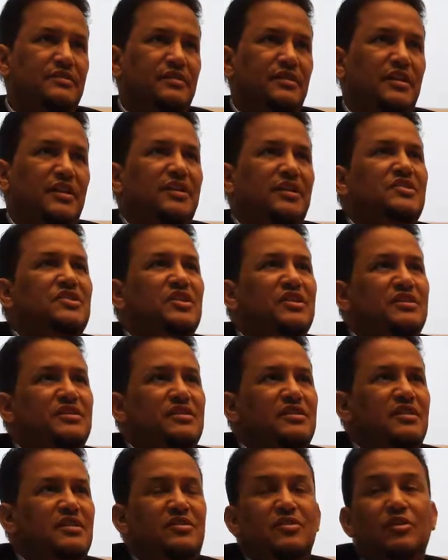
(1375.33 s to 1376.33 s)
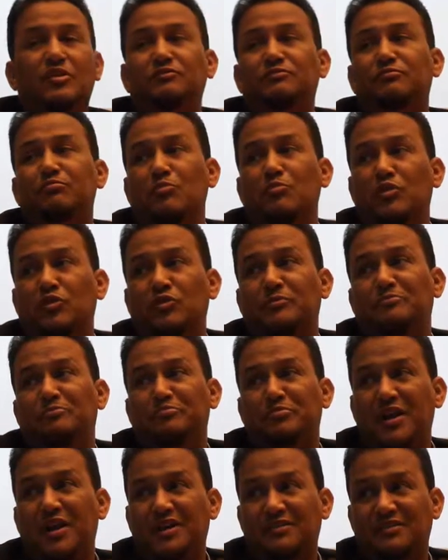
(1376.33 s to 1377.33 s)
there is a need of more
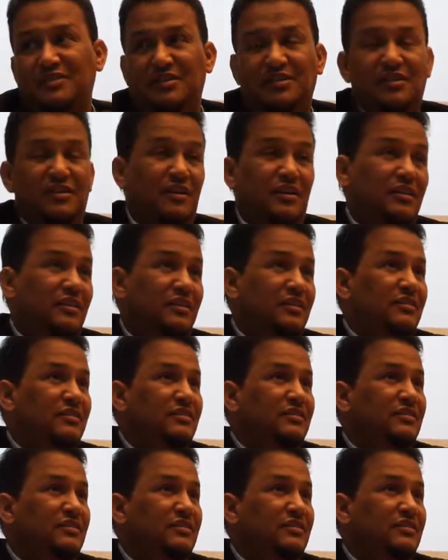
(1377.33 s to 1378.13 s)
practical,